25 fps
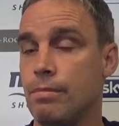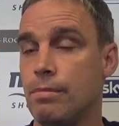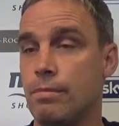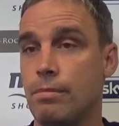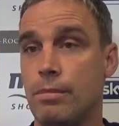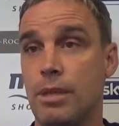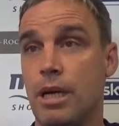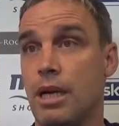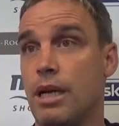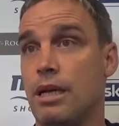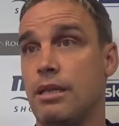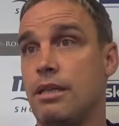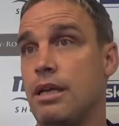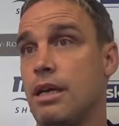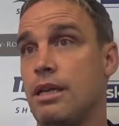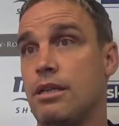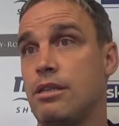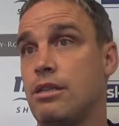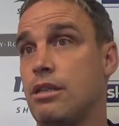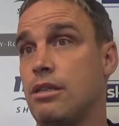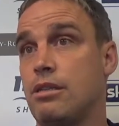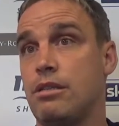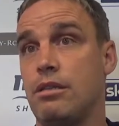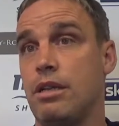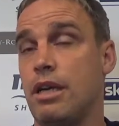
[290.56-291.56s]
Yeah,
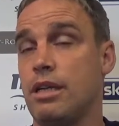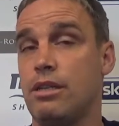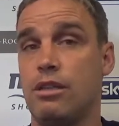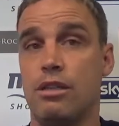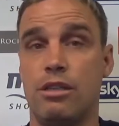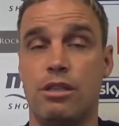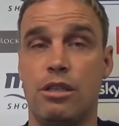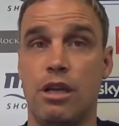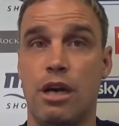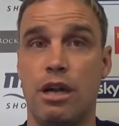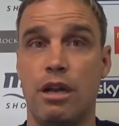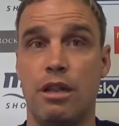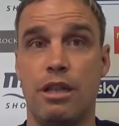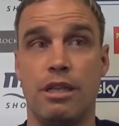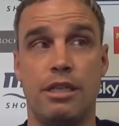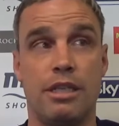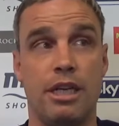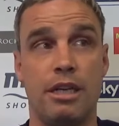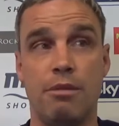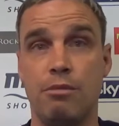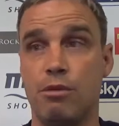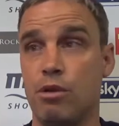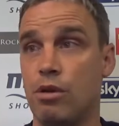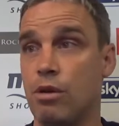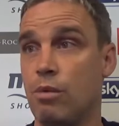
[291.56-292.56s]
that's a, that's a sign of the
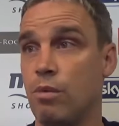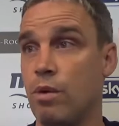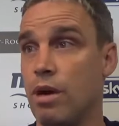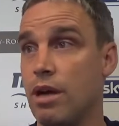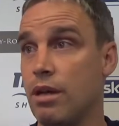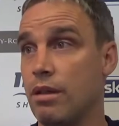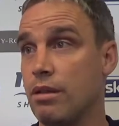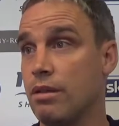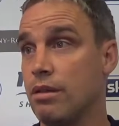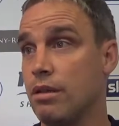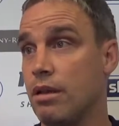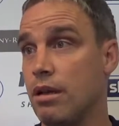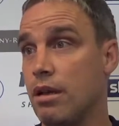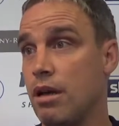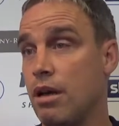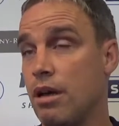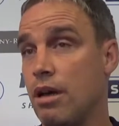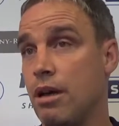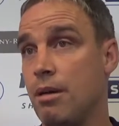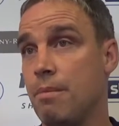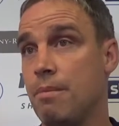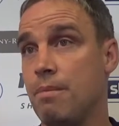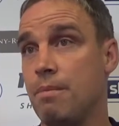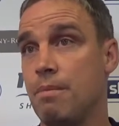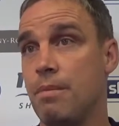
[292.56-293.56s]
team doing well.
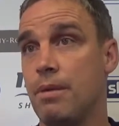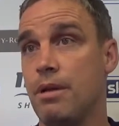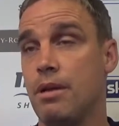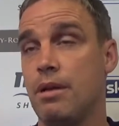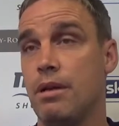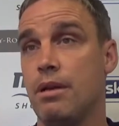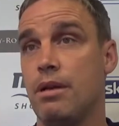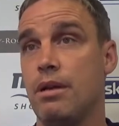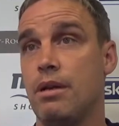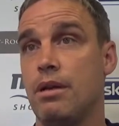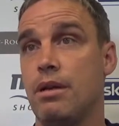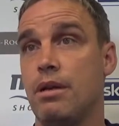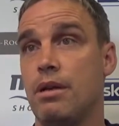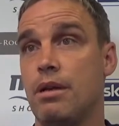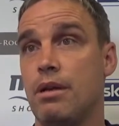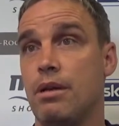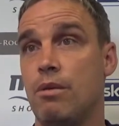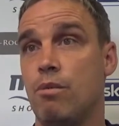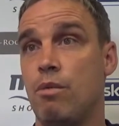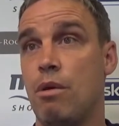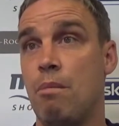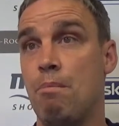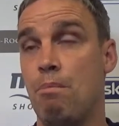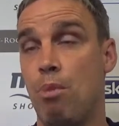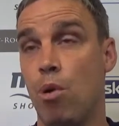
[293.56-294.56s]
Um,
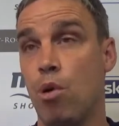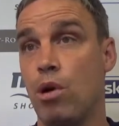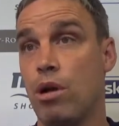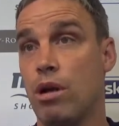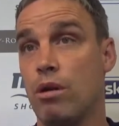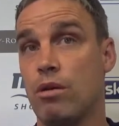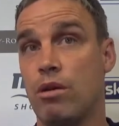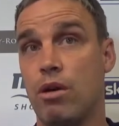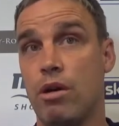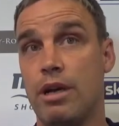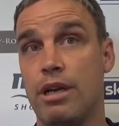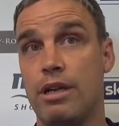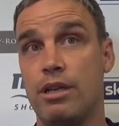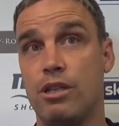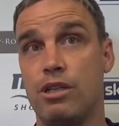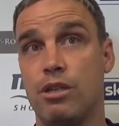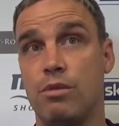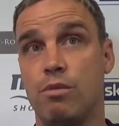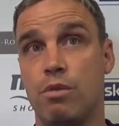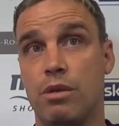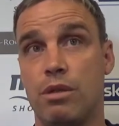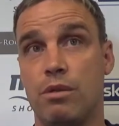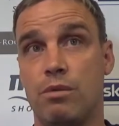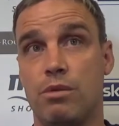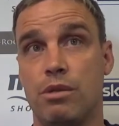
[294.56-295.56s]
when Boyle got
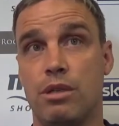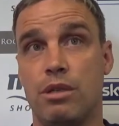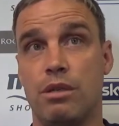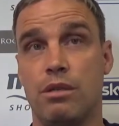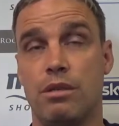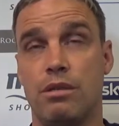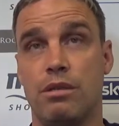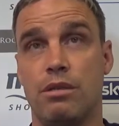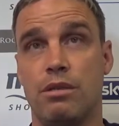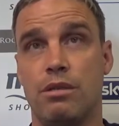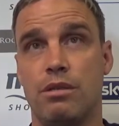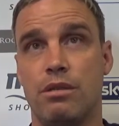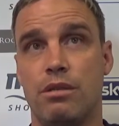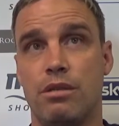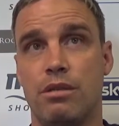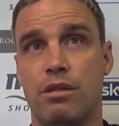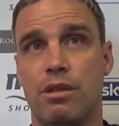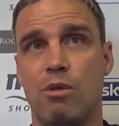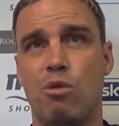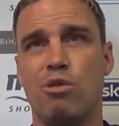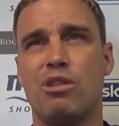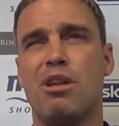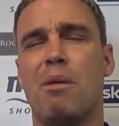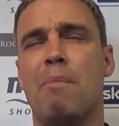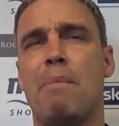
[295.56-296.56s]
injured, where there was a
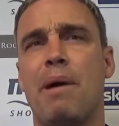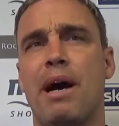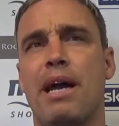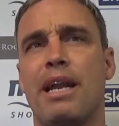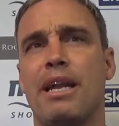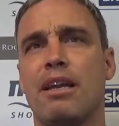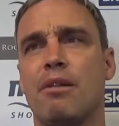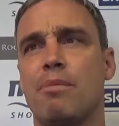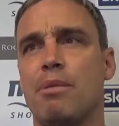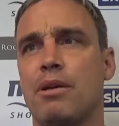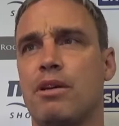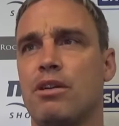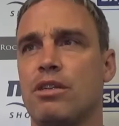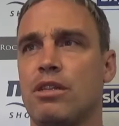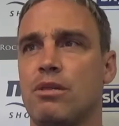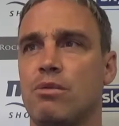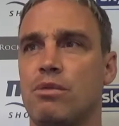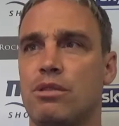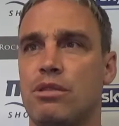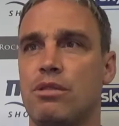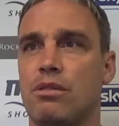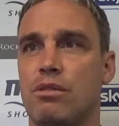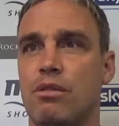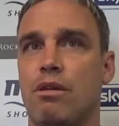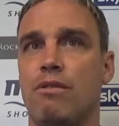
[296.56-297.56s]
there wasn't a panic because there
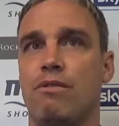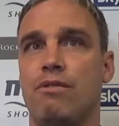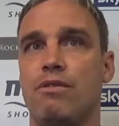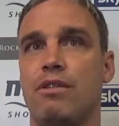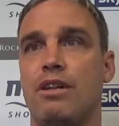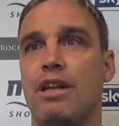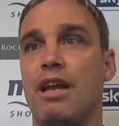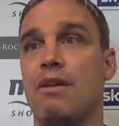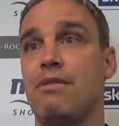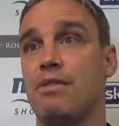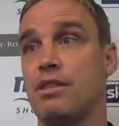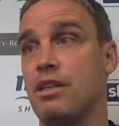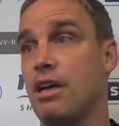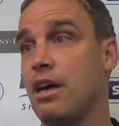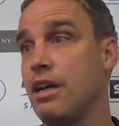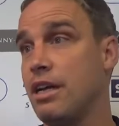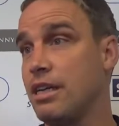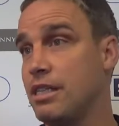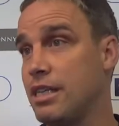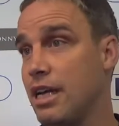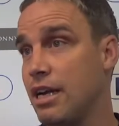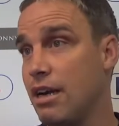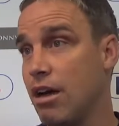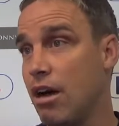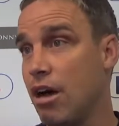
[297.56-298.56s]
was of left-sided
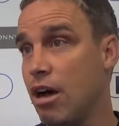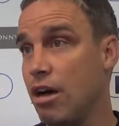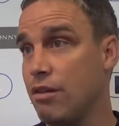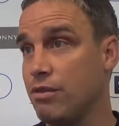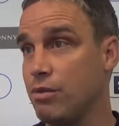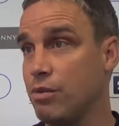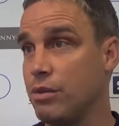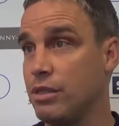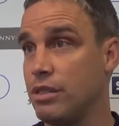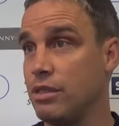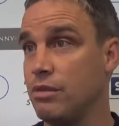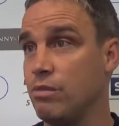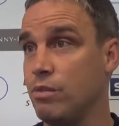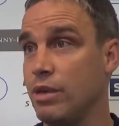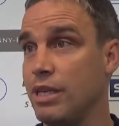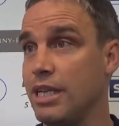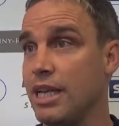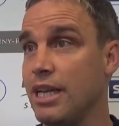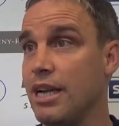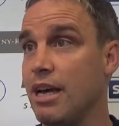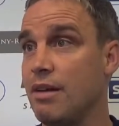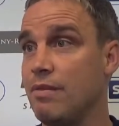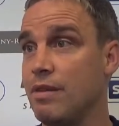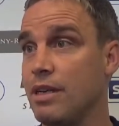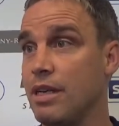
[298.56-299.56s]
centre halves. We, we
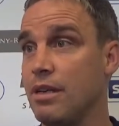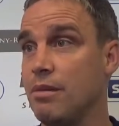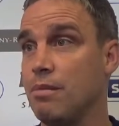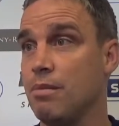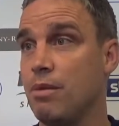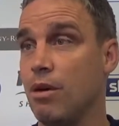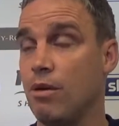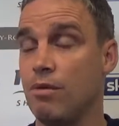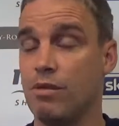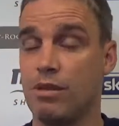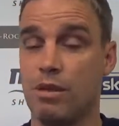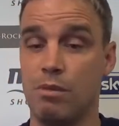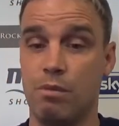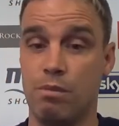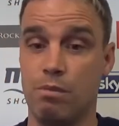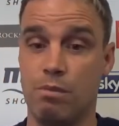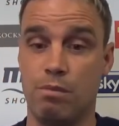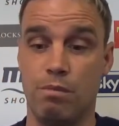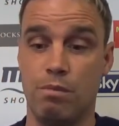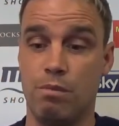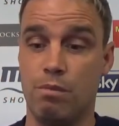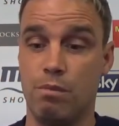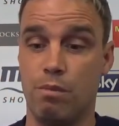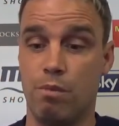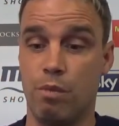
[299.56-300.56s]
didn't have any, but obviously
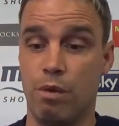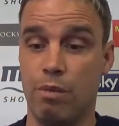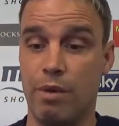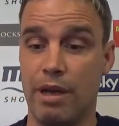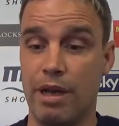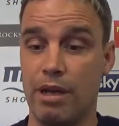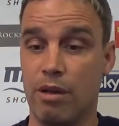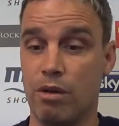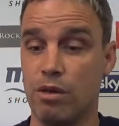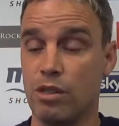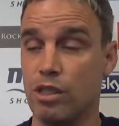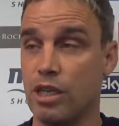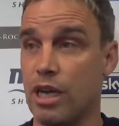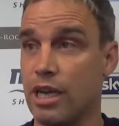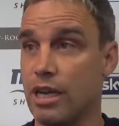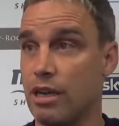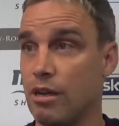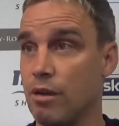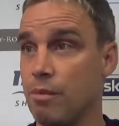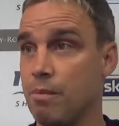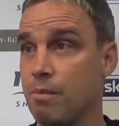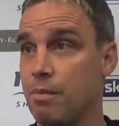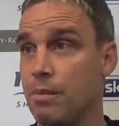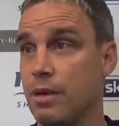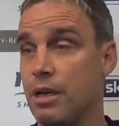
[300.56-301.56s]
we went and got
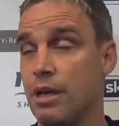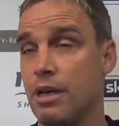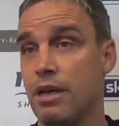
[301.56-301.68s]
Jacob.